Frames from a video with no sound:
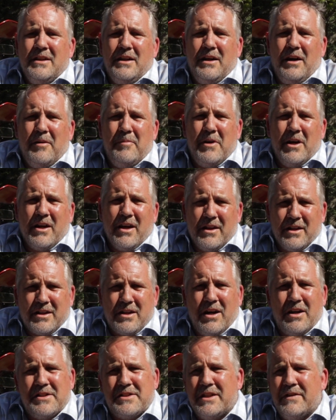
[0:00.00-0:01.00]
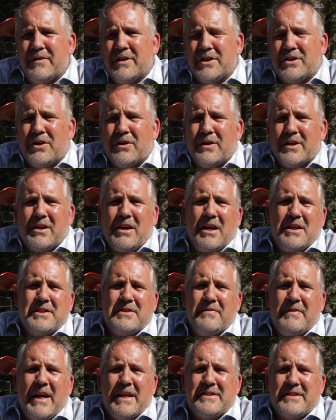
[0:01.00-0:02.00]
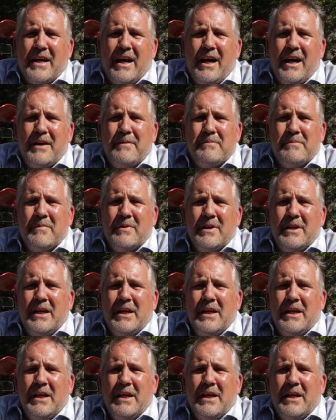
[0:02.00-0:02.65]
among other cars, even current cars of that time,